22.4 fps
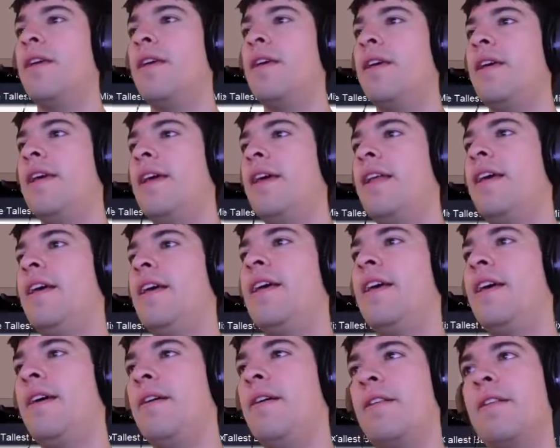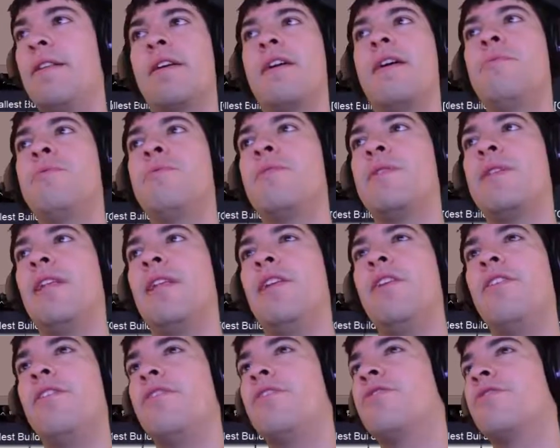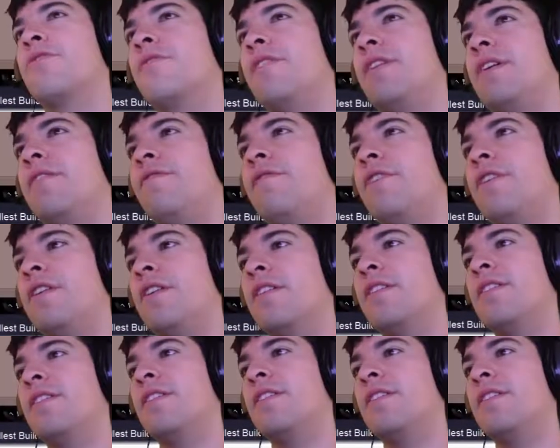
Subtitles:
And it comes with the logo screen first,